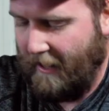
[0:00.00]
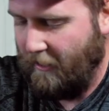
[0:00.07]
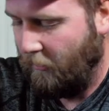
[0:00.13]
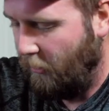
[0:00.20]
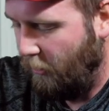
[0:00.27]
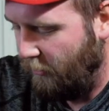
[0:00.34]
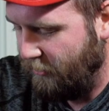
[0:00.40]
and
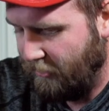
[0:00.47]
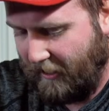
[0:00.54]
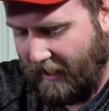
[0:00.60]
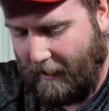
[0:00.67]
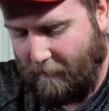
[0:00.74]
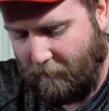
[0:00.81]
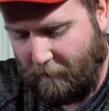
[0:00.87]
it'll hold your
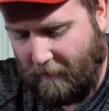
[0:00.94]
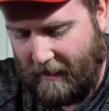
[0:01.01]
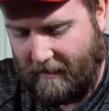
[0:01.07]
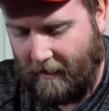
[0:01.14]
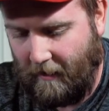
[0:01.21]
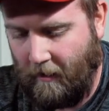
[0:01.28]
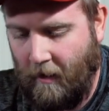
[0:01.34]
cable
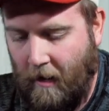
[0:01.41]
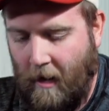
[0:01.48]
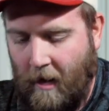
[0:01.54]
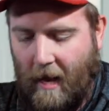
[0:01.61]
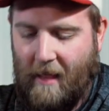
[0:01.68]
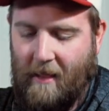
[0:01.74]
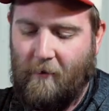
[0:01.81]
right there.
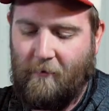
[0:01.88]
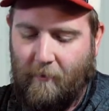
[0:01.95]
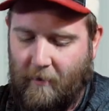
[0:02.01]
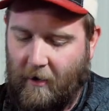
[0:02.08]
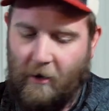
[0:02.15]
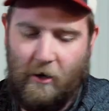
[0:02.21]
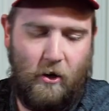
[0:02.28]
And then
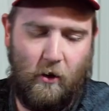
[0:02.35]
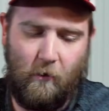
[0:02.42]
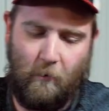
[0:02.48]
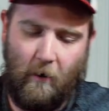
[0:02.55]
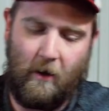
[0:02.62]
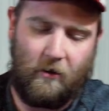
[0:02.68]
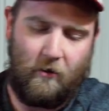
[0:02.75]
from there you can
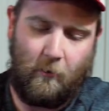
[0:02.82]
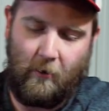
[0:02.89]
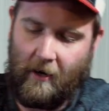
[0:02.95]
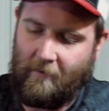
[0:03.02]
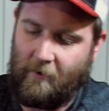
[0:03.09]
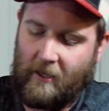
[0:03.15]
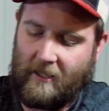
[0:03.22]
run it to
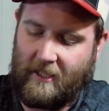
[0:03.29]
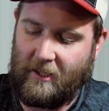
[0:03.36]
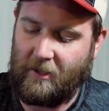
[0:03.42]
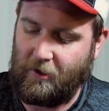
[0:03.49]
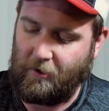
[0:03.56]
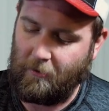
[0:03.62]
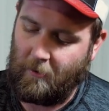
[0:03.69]
whatever
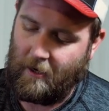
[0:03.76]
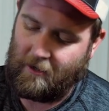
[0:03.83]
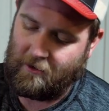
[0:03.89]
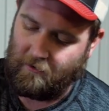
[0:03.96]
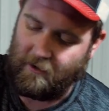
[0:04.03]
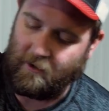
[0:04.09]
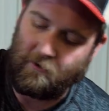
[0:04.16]
accessory you
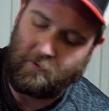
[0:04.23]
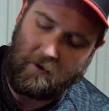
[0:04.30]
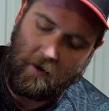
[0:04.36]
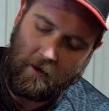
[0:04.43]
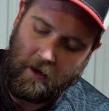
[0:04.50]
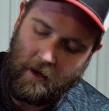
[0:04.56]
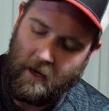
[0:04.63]
want. So this
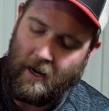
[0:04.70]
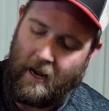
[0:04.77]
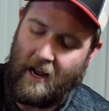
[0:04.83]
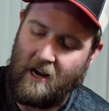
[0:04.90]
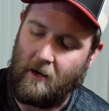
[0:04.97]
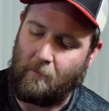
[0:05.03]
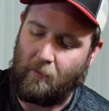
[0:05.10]
will
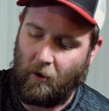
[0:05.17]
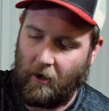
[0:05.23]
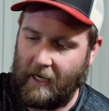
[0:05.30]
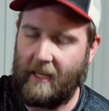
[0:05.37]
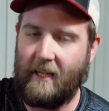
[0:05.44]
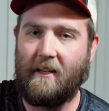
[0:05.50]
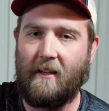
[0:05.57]
end up
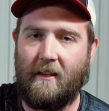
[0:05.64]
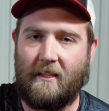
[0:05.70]
plugging into